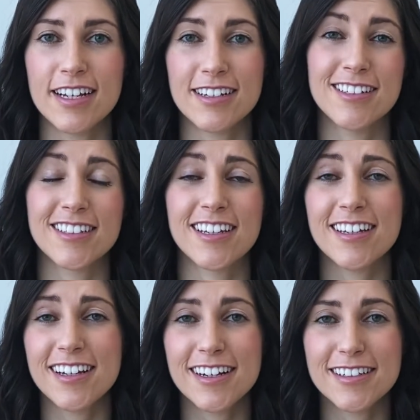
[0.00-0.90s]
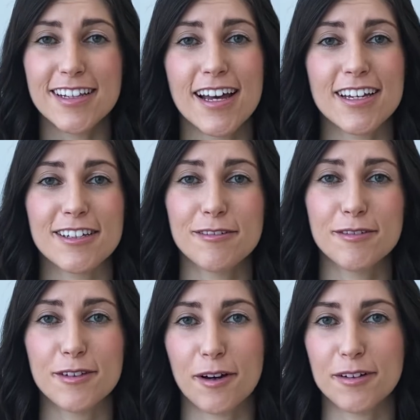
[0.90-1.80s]
is skincare that you
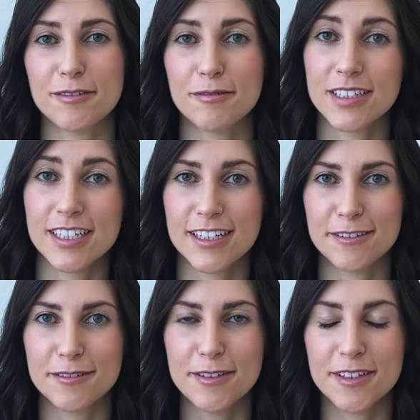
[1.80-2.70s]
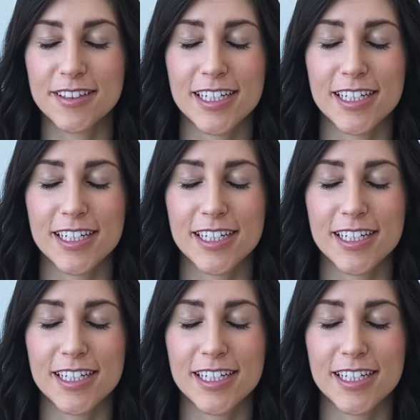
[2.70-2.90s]
don't really use,